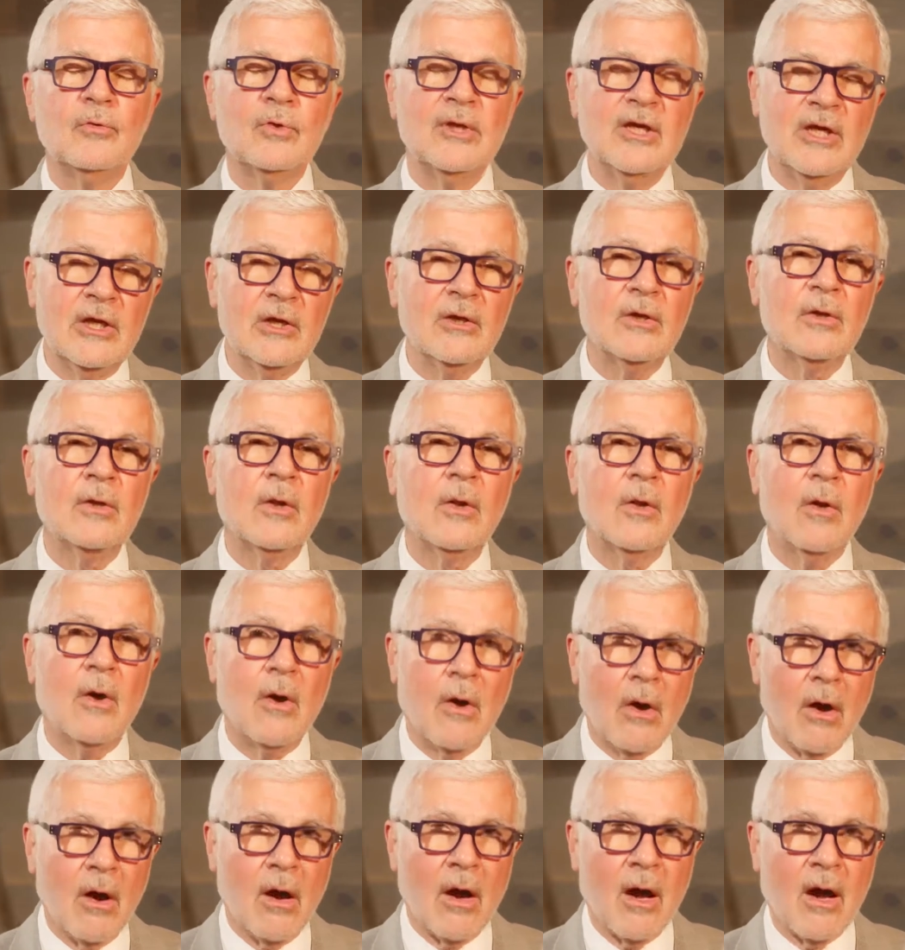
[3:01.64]
kill
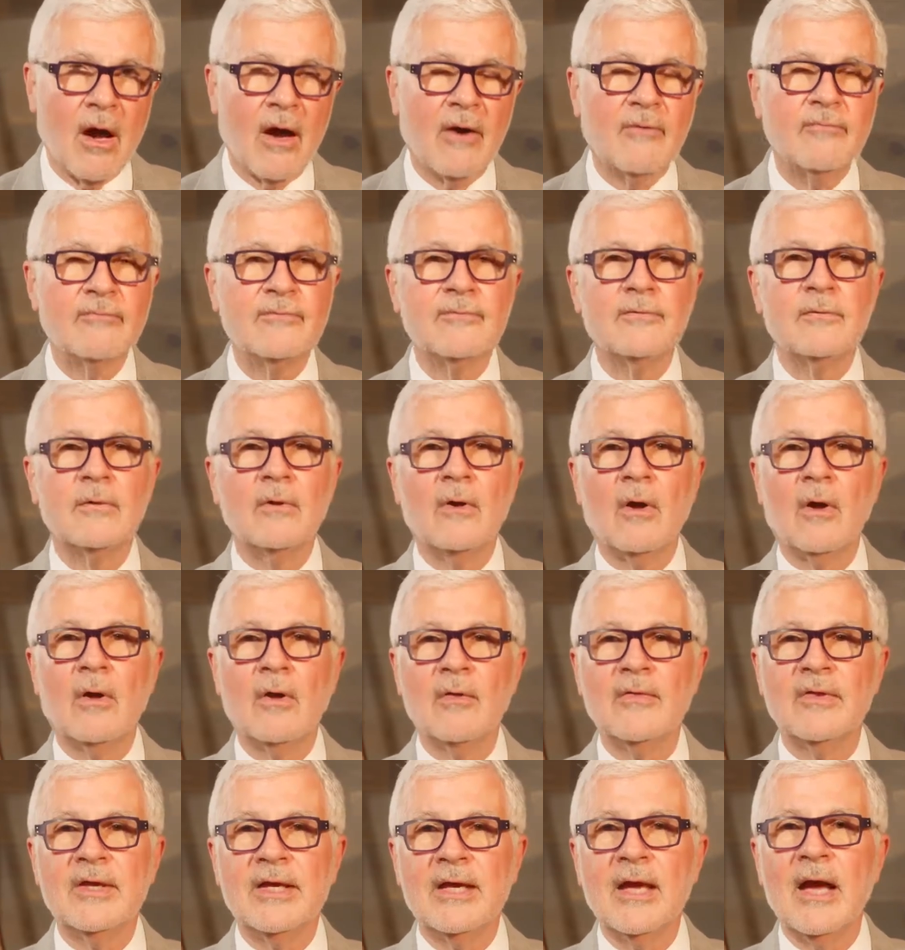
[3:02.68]
off
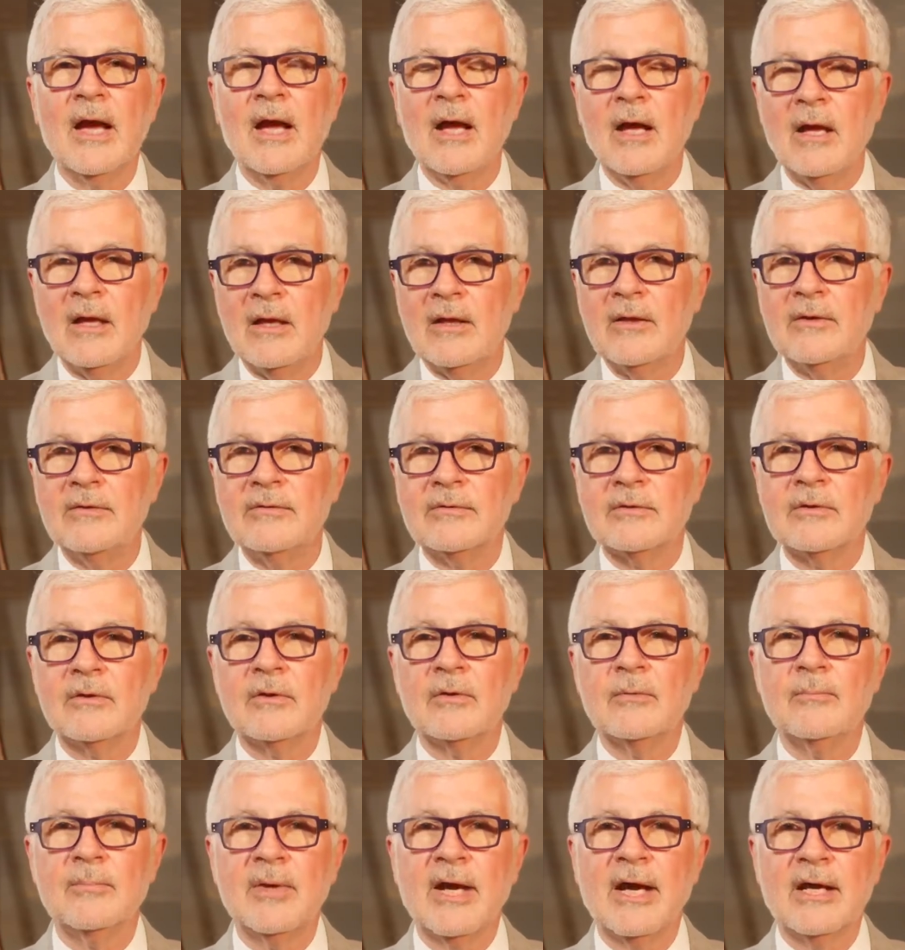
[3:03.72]
all the
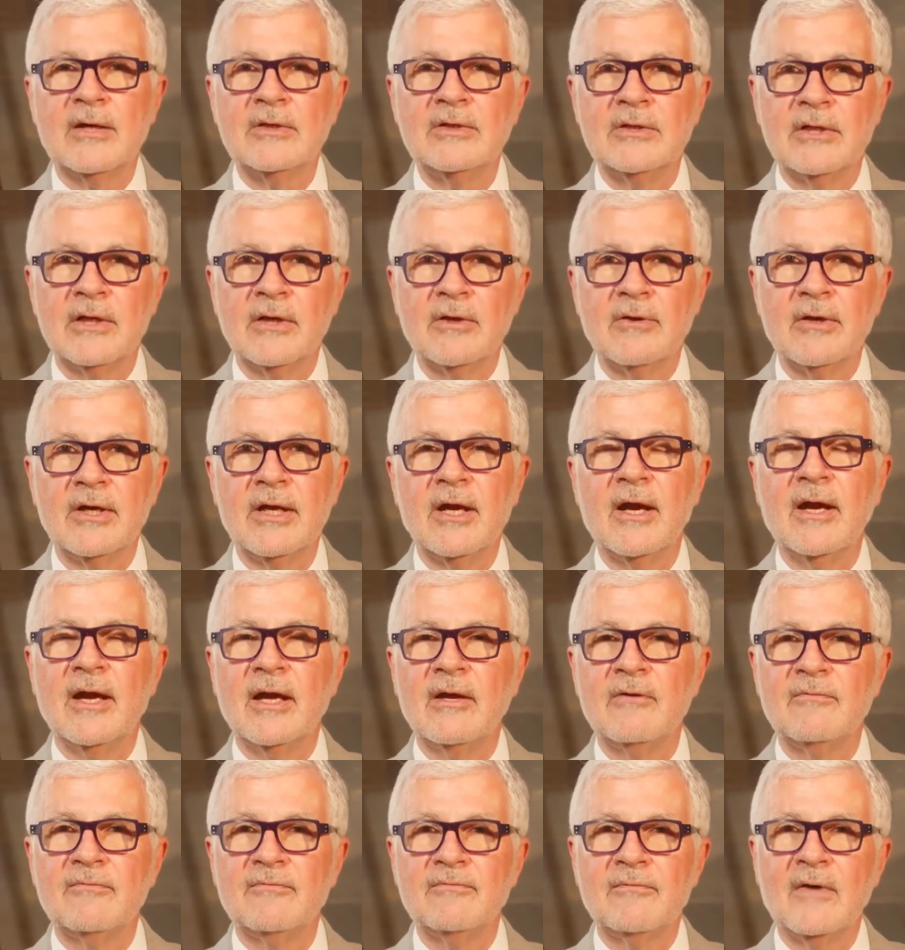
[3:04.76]
other bacteria
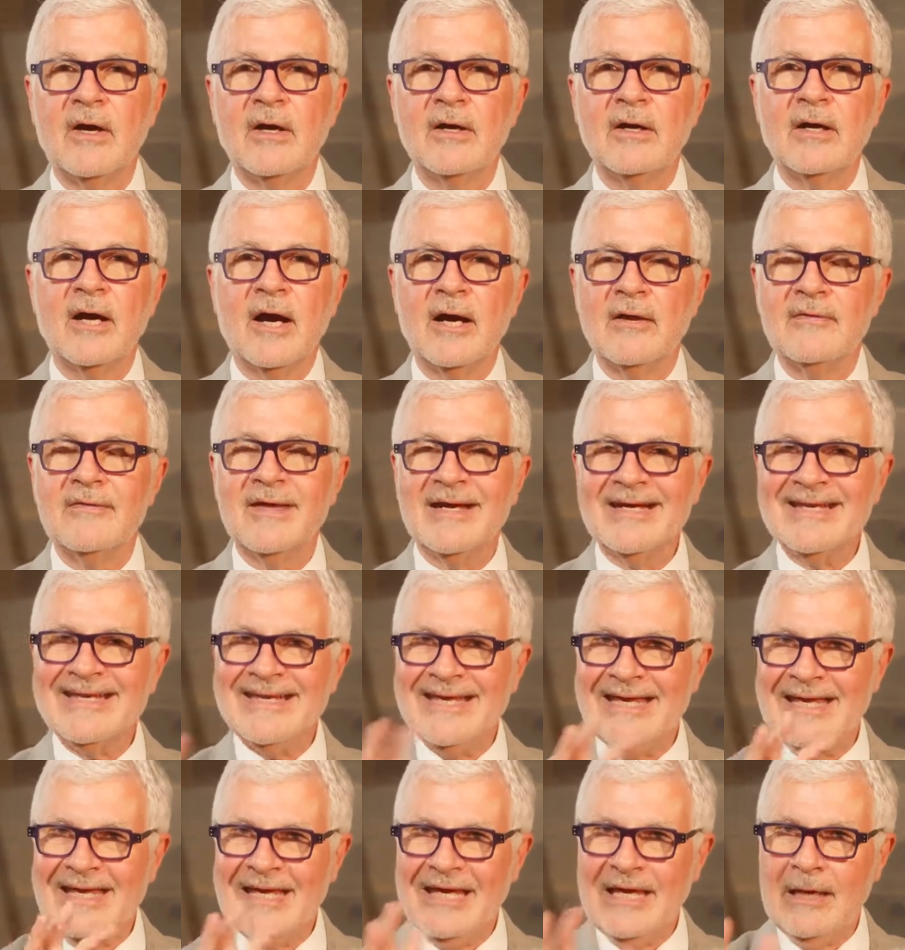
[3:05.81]
and fungi that
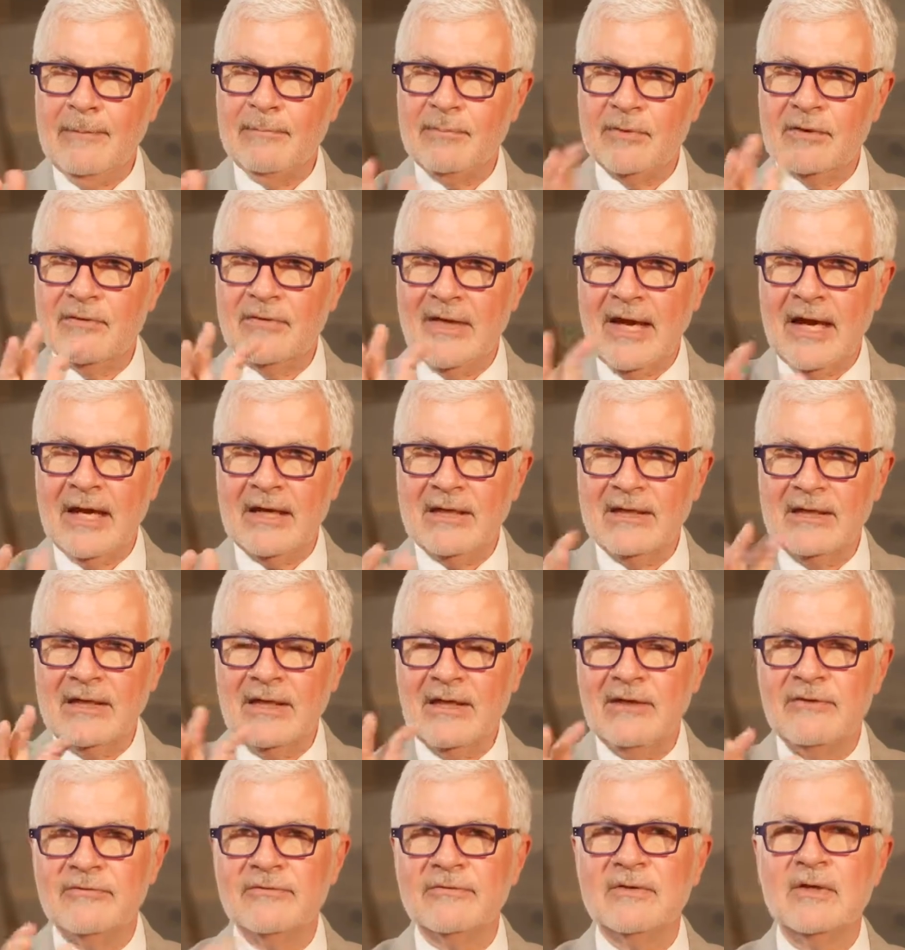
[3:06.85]
keep that
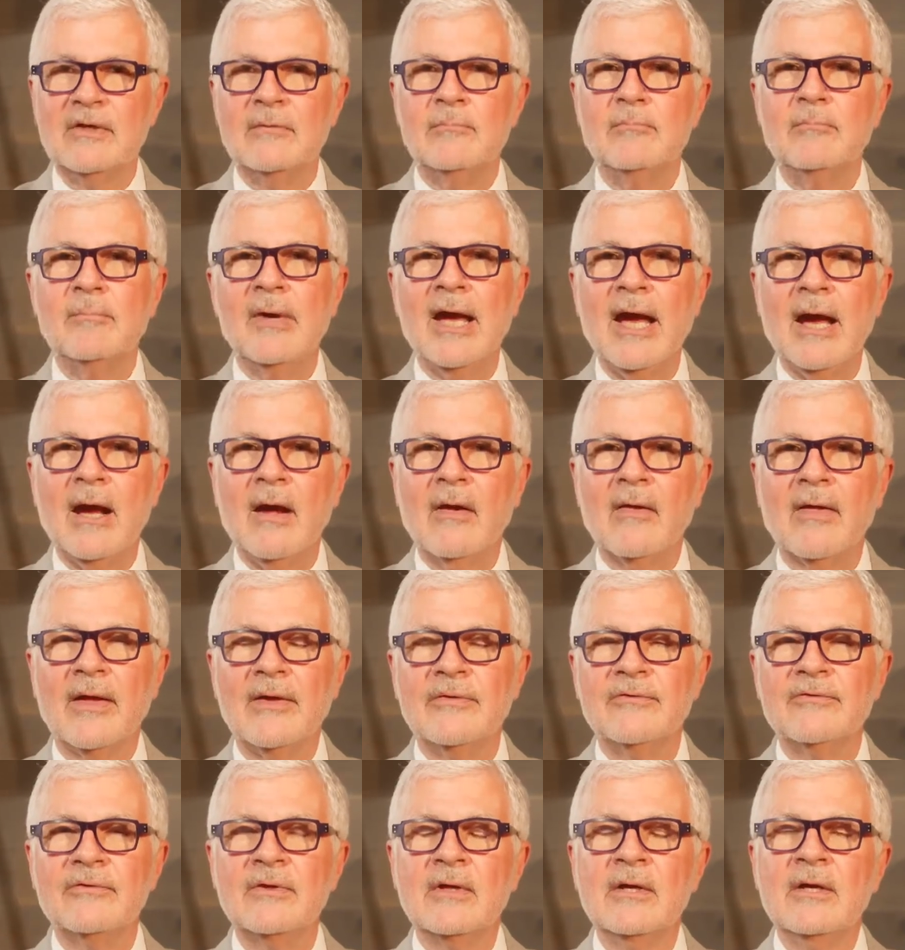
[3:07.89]
yeast in
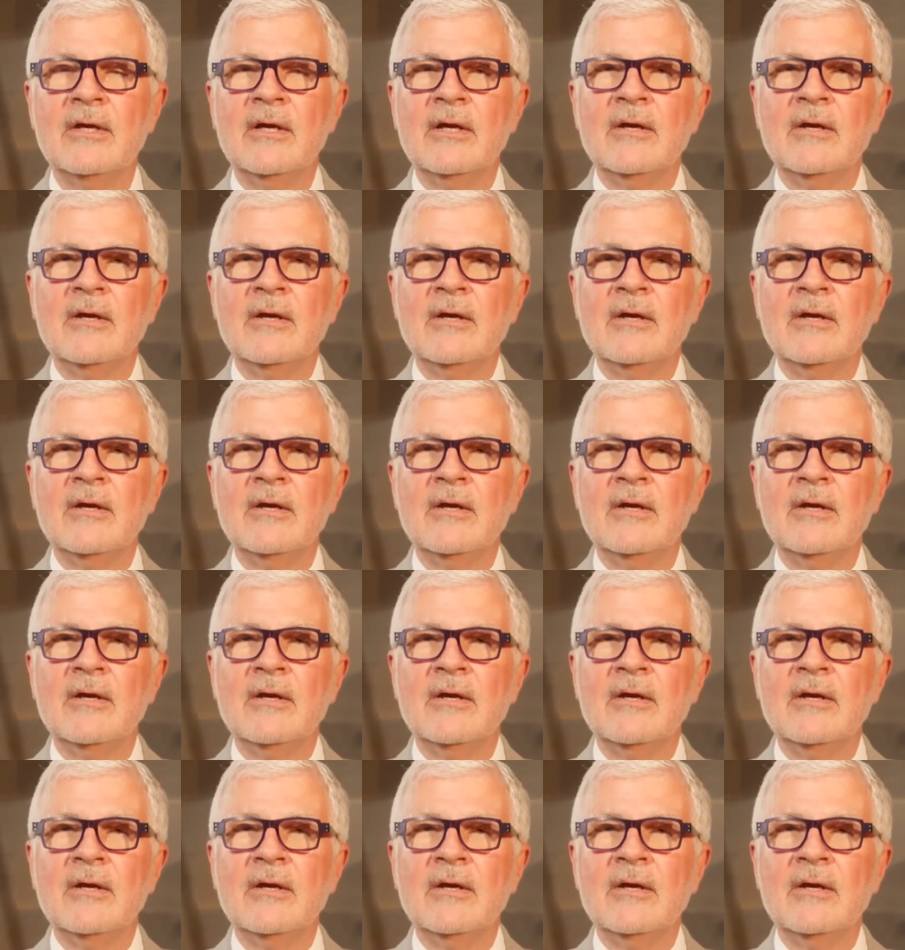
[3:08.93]
balance,